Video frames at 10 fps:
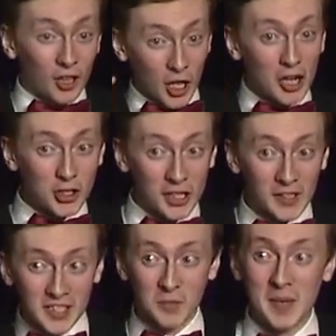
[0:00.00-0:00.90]

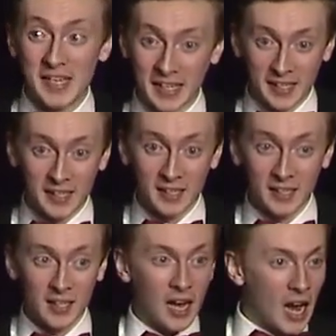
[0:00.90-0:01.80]
Logically speaking,
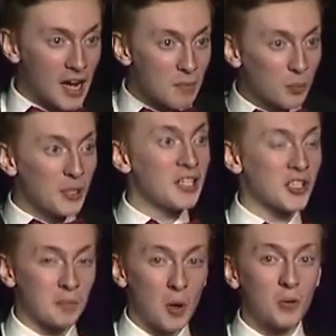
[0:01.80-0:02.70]
I am
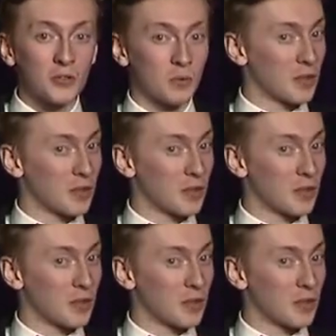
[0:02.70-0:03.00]
predisposed